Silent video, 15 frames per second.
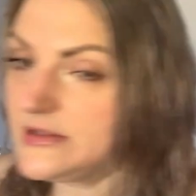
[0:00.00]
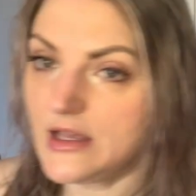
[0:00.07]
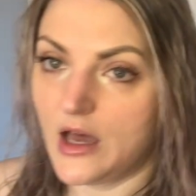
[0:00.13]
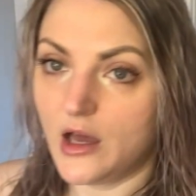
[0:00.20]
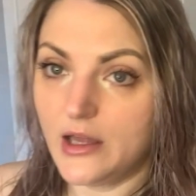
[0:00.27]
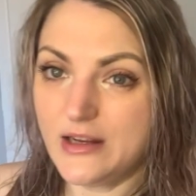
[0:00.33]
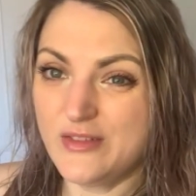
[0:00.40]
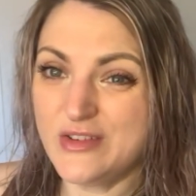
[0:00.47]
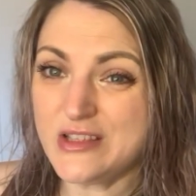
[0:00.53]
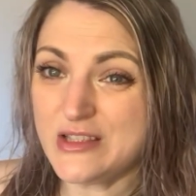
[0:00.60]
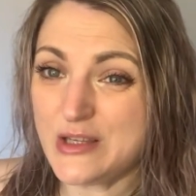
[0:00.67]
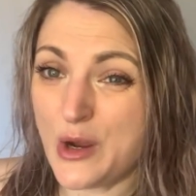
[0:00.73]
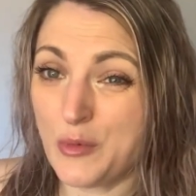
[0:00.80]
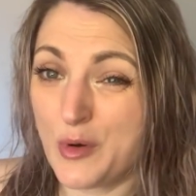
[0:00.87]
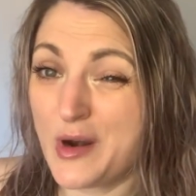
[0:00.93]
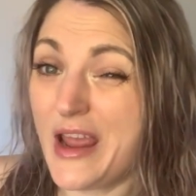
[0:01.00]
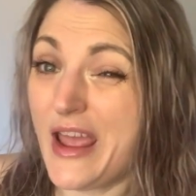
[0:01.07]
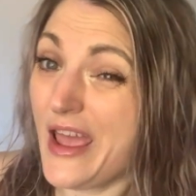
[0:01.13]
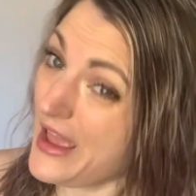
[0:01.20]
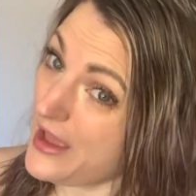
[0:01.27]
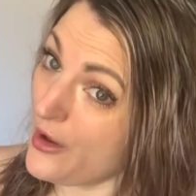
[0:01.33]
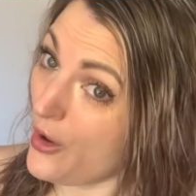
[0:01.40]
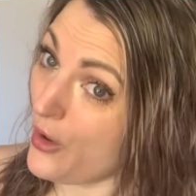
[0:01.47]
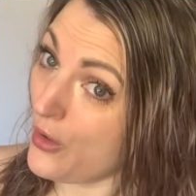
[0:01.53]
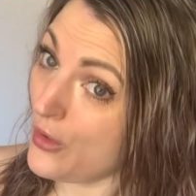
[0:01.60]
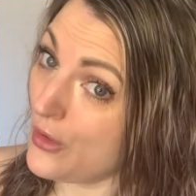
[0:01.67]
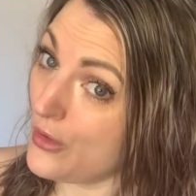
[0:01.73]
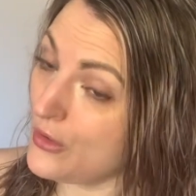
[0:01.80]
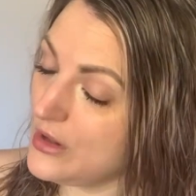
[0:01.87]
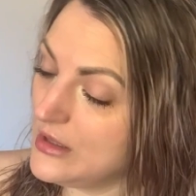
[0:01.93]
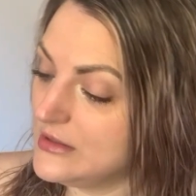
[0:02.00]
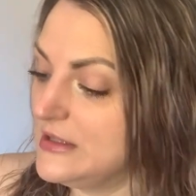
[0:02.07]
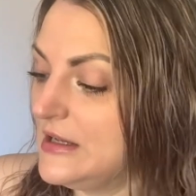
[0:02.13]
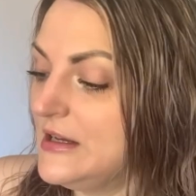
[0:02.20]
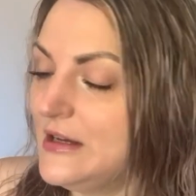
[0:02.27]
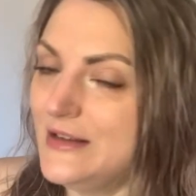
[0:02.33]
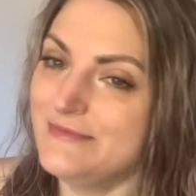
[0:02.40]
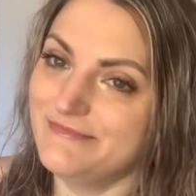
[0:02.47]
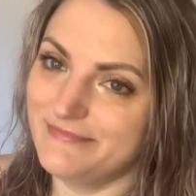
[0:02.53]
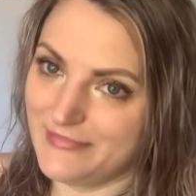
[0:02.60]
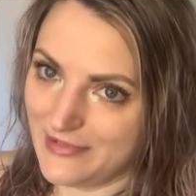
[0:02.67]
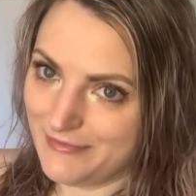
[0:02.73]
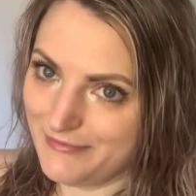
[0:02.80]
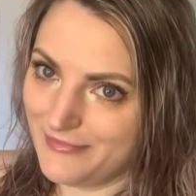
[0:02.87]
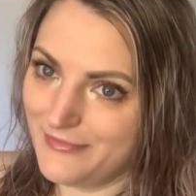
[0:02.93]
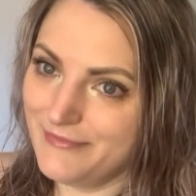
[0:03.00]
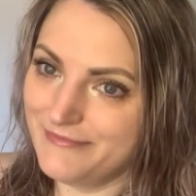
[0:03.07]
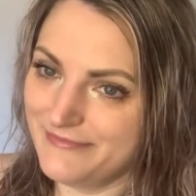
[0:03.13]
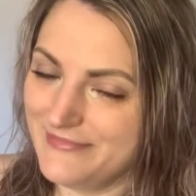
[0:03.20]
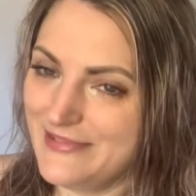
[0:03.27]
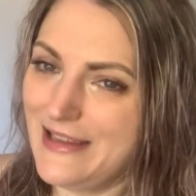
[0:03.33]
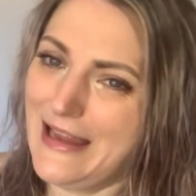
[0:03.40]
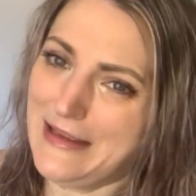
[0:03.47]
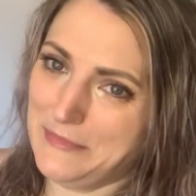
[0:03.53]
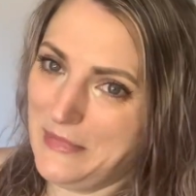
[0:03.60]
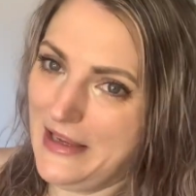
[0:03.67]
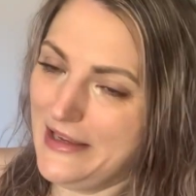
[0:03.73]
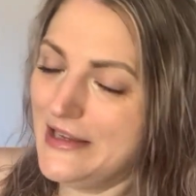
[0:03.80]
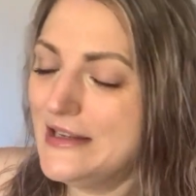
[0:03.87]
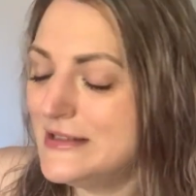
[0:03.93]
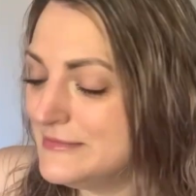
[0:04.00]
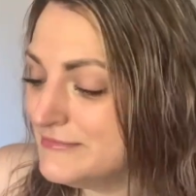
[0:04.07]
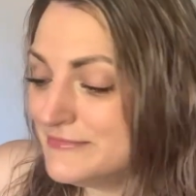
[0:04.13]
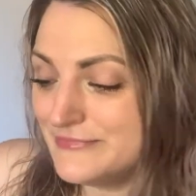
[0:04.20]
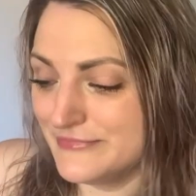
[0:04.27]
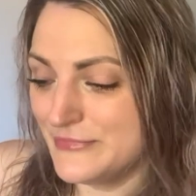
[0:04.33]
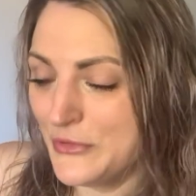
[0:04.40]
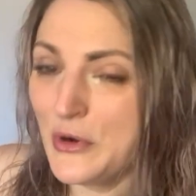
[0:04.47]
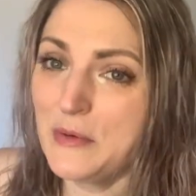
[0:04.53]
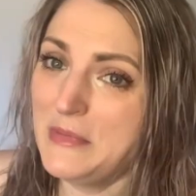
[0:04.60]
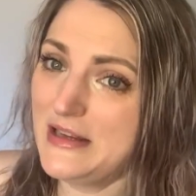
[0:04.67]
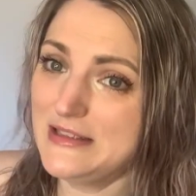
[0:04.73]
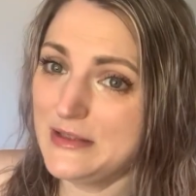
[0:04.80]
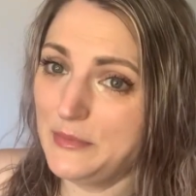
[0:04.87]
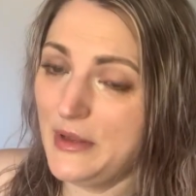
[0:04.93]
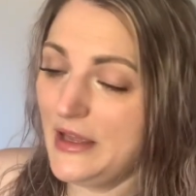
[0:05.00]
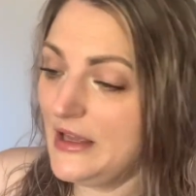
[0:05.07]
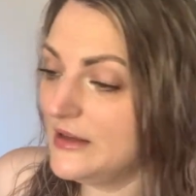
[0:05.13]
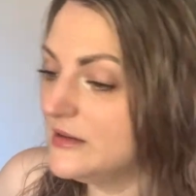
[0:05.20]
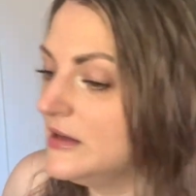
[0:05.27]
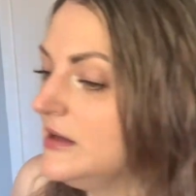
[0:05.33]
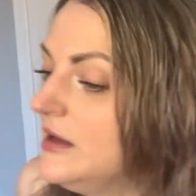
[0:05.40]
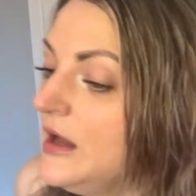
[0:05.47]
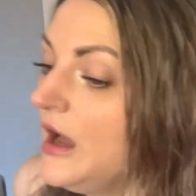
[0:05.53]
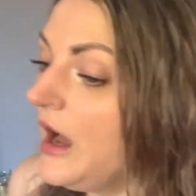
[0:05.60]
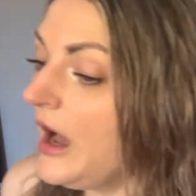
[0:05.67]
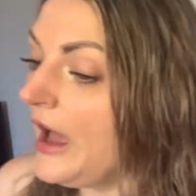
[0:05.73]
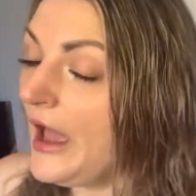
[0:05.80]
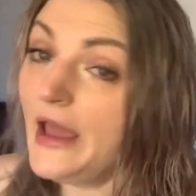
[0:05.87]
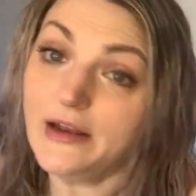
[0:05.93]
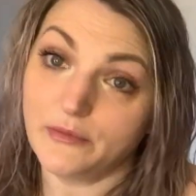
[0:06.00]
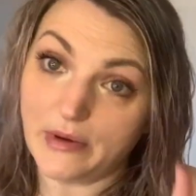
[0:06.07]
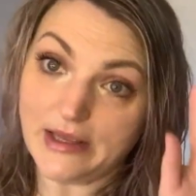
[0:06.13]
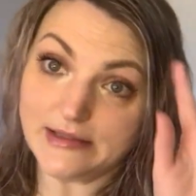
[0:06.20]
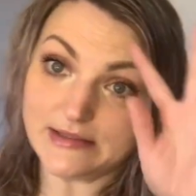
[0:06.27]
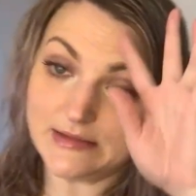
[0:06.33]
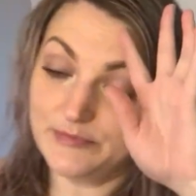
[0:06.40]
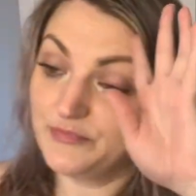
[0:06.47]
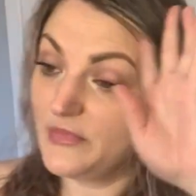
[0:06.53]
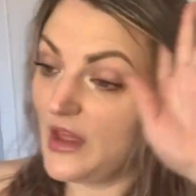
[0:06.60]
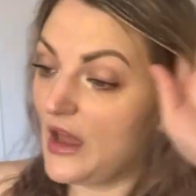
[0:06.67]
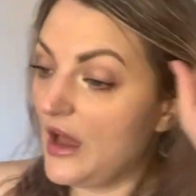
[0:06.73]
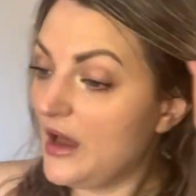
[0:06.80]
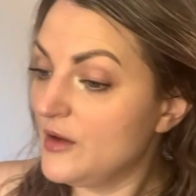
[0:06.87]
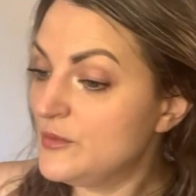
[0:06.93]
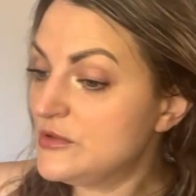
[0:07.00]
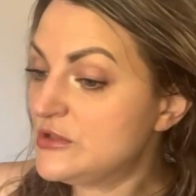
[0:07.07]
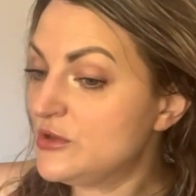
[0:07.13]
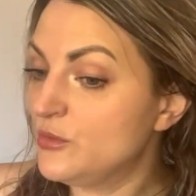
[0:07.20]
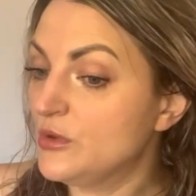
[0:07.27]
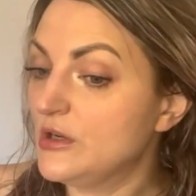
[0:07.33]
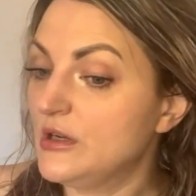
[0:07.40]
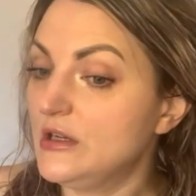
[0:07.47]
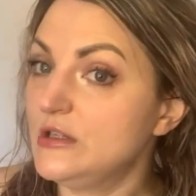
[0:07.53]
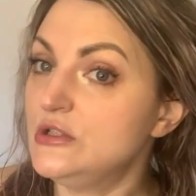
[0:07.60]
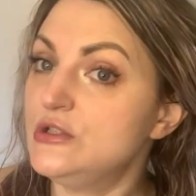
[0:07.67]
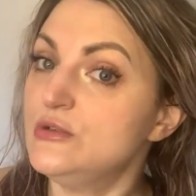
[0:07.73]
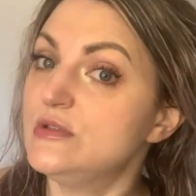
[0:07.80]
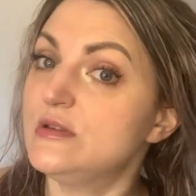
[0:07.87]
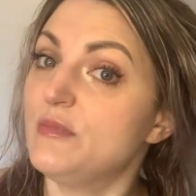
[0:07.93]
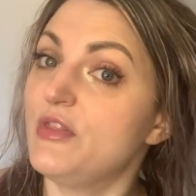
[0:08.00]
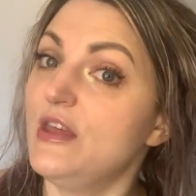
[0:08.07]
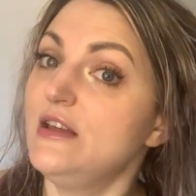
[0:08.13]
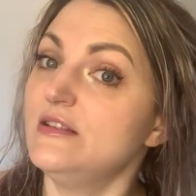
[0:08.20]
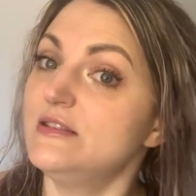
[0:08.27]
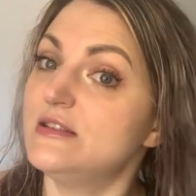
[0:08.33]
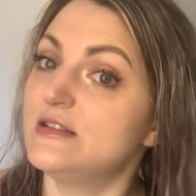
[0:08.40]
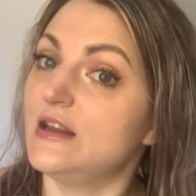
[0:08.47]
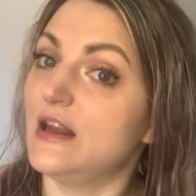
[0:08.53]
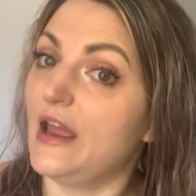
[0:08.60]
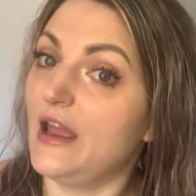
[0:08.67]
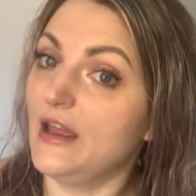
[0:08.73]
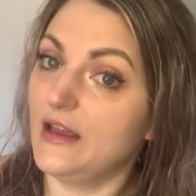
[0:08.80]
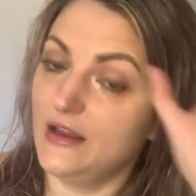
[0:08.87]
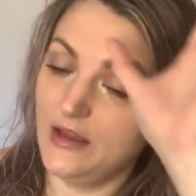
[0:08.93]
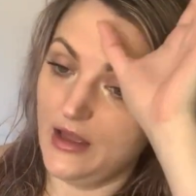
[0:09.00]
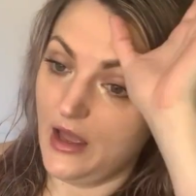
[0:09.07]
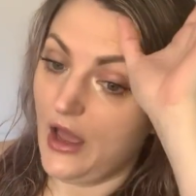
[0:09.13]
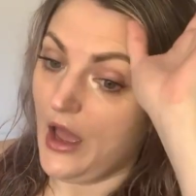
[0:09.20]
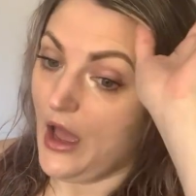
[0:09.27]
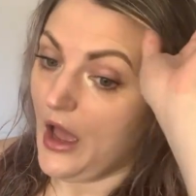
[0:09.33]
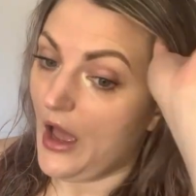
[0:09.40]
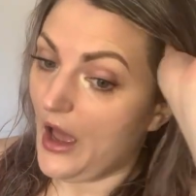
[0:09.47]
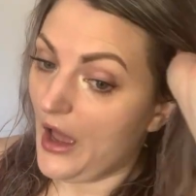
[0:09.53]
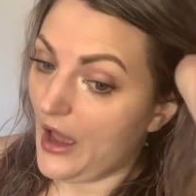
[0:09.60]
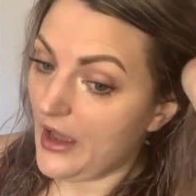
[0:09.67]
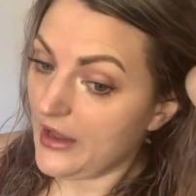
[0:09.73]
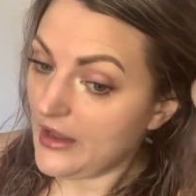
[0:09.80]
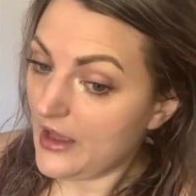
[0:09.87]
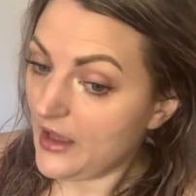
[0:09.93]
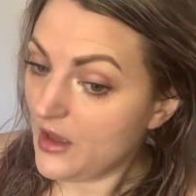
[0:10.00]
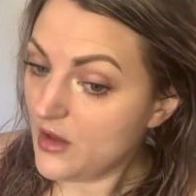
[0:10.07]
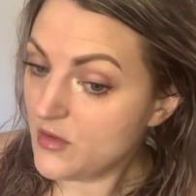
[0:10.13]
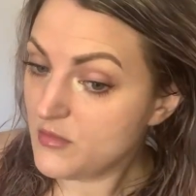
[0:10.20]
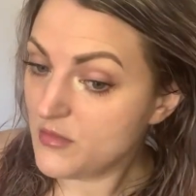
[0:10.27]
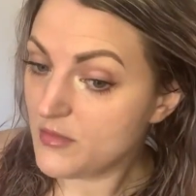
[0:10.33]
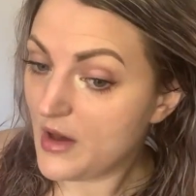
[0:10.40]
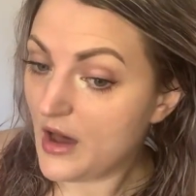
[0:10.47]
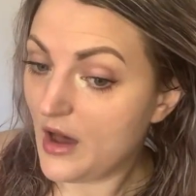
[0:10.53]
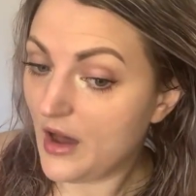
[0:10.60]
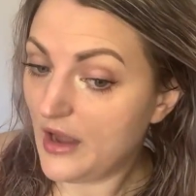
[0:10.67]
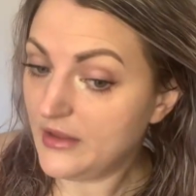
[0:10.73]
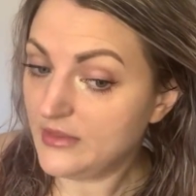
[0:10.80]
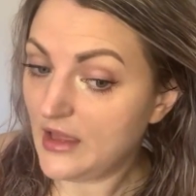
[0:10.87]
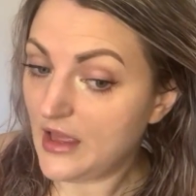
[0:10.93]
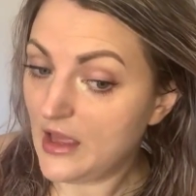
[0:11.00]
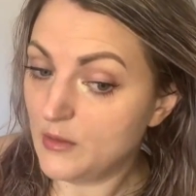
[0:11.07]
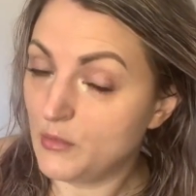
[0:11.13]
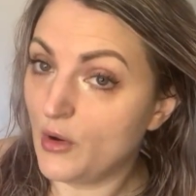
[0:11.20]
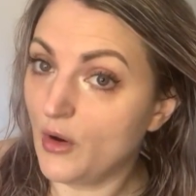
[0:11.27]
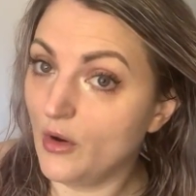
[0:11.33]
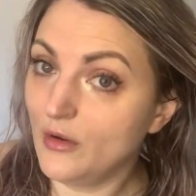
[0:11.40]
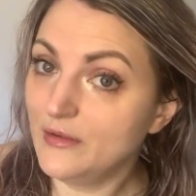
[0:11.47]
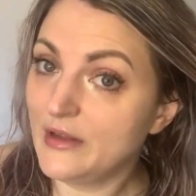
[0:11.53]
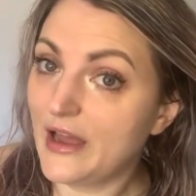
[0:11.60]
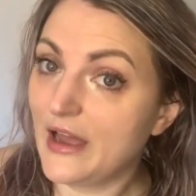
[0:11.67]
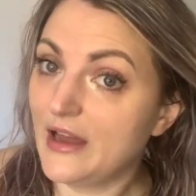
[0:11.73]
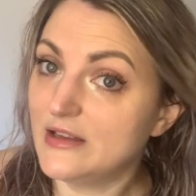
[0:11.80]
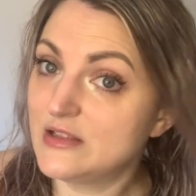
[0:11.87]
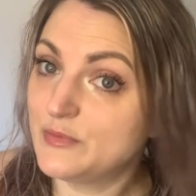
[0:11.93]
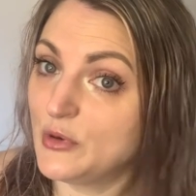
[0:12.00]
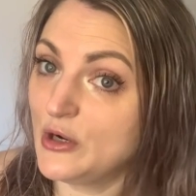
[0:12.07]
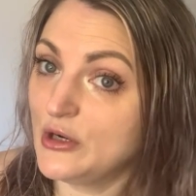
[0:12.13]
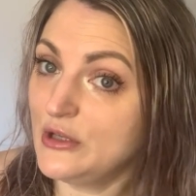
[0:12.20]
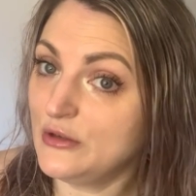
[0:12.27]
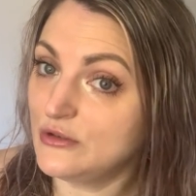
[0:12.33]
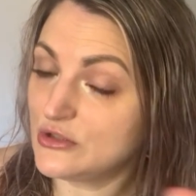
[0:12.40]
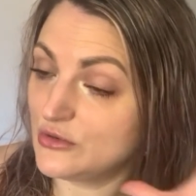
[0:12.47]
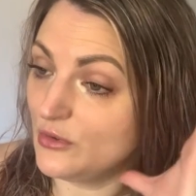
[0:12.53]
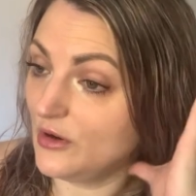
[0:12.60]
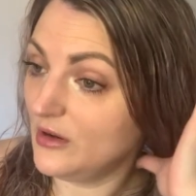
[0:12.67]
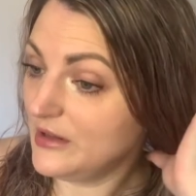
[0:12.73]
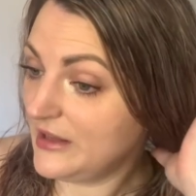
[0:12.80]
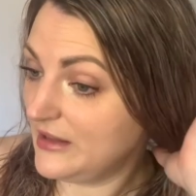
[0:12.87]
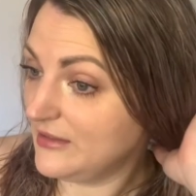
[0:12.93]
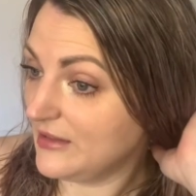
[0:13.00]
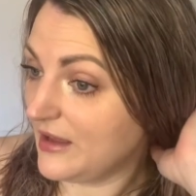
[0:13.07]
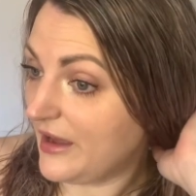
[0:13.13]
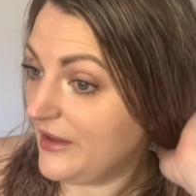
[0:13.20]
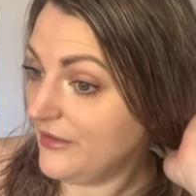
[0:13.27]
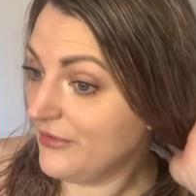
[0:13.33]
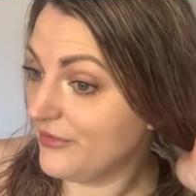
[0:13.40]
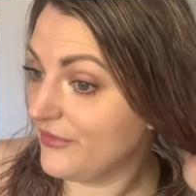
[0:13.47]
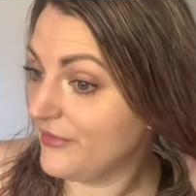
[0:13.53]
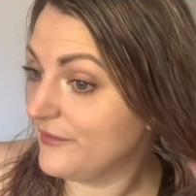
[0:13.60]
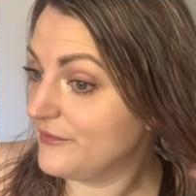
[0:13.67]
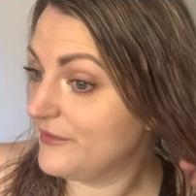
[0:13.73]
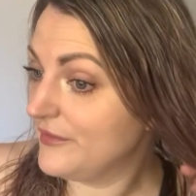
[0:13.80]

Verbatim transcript: kind of a stubborn a-hole. Like me. We're meant to be. Anyways, so we're gonna do some things today. I am behind the eight ball, as per usual in life.